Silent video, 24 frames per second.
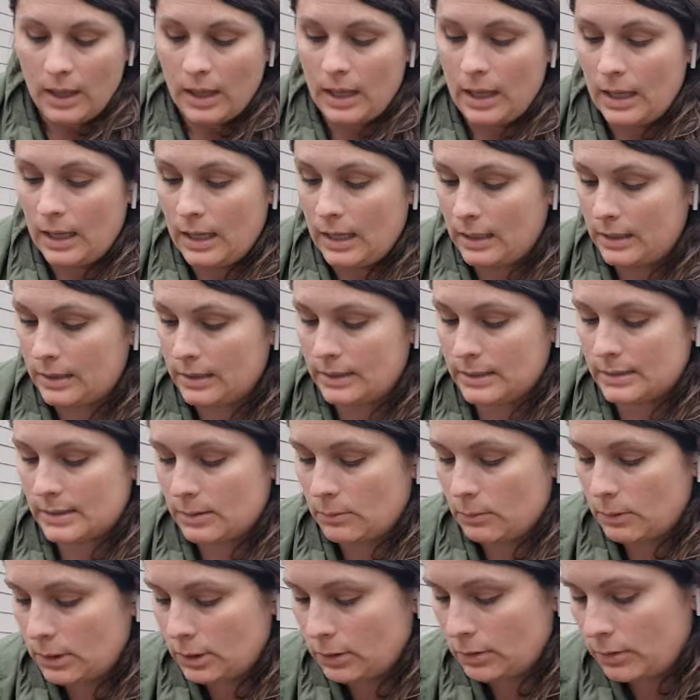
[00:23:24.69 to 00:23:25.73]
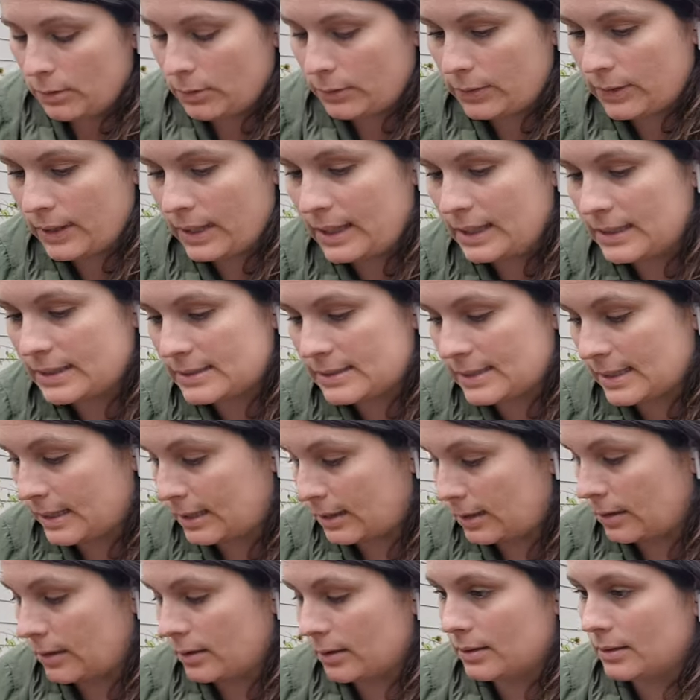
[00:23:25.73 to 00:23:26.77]
And because I want to grow things that
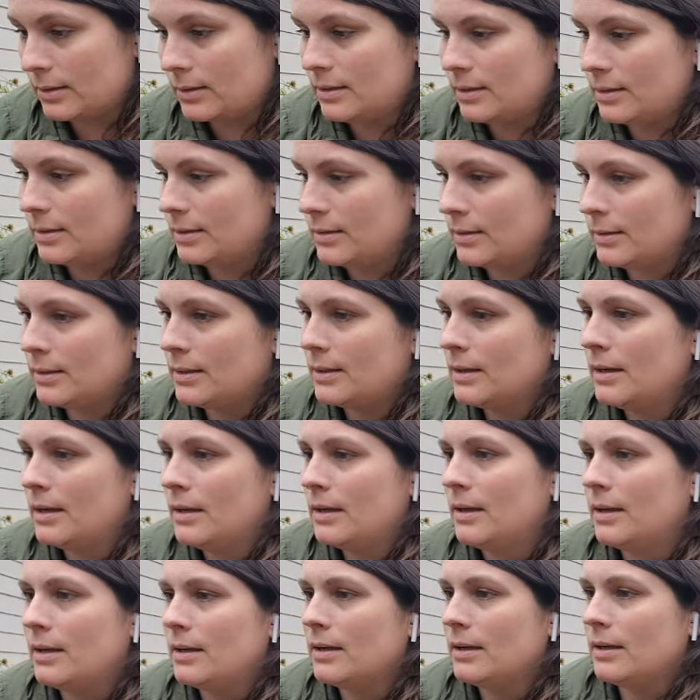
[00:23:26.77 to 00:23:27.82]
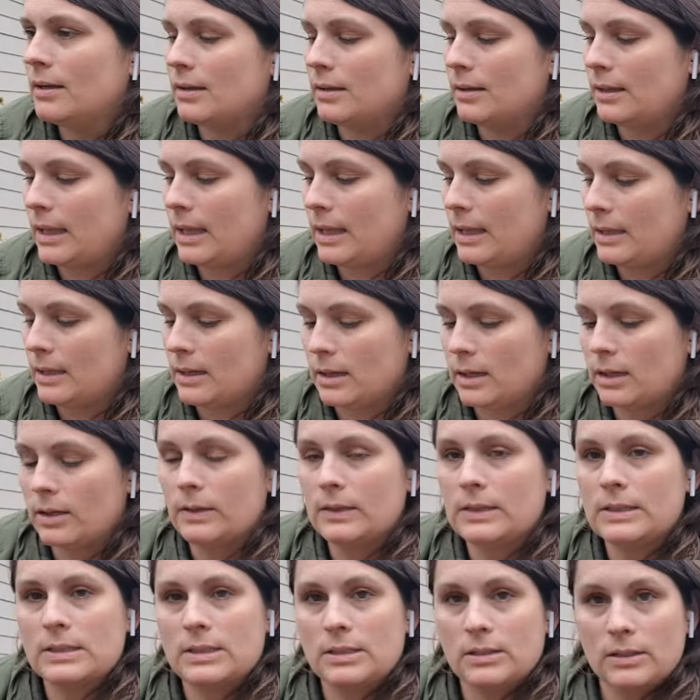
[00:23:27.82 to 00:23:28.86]
are like
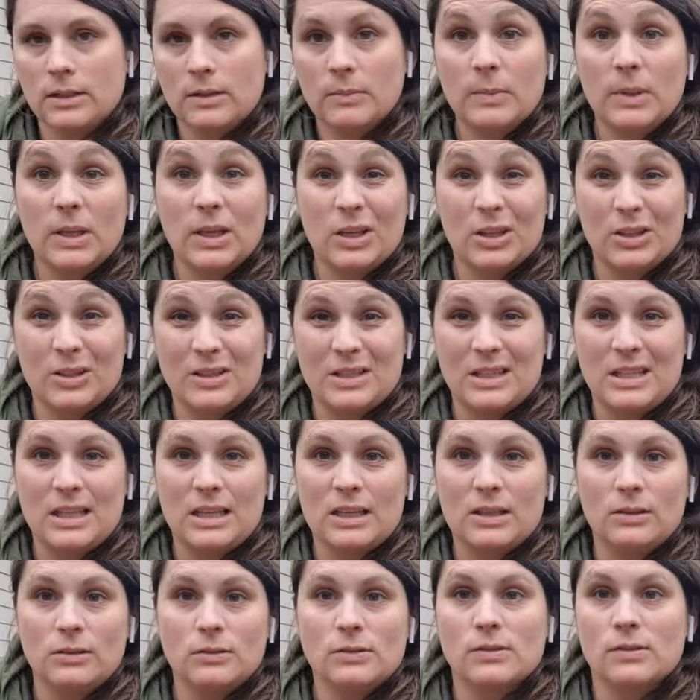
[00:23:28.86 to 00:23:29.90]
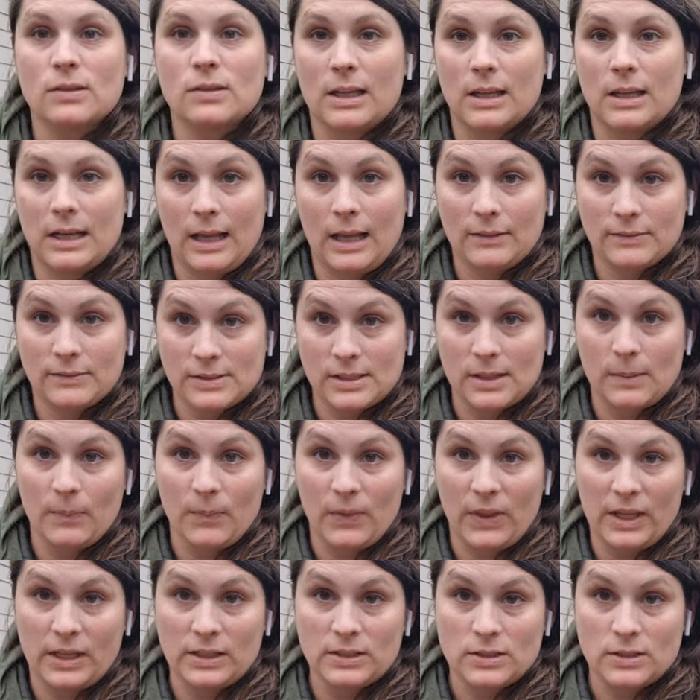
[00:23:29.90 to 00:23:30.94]
going to give me a good yield so I can have
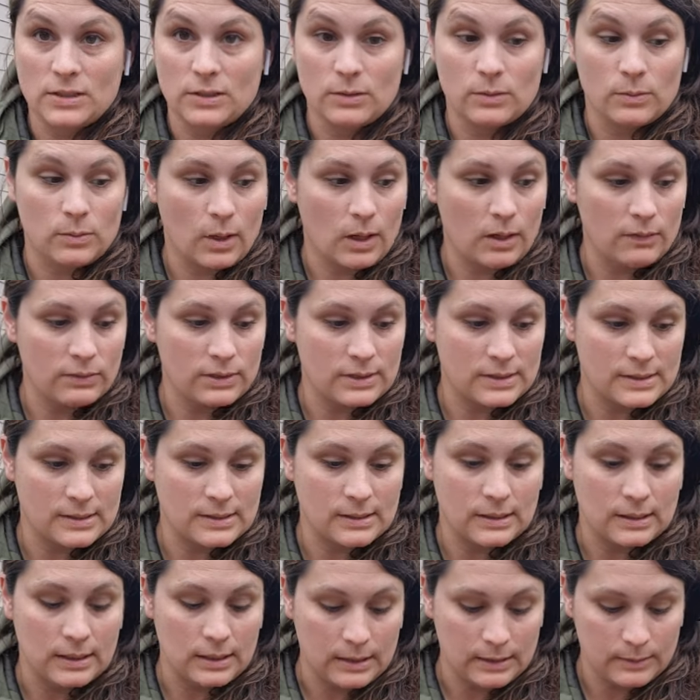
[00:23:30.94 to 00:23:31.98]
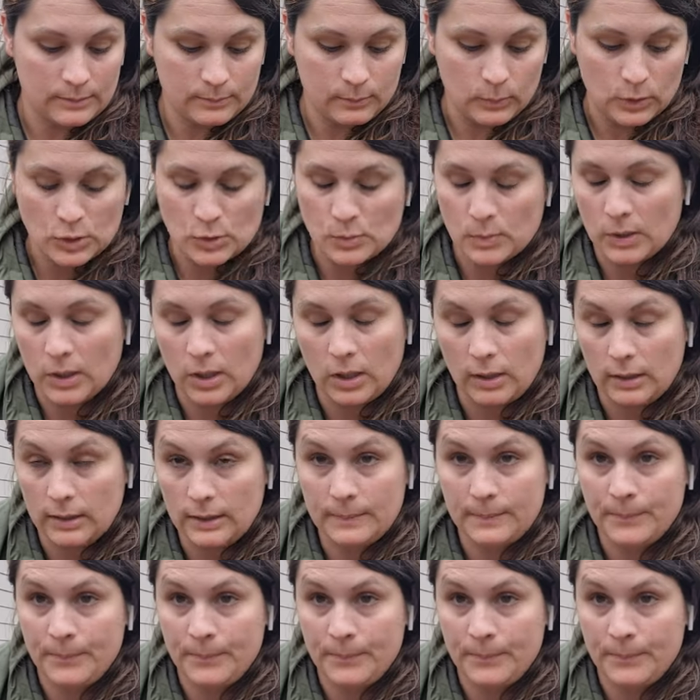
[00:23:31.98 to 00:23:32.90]
something to obviously, whatchamacallit,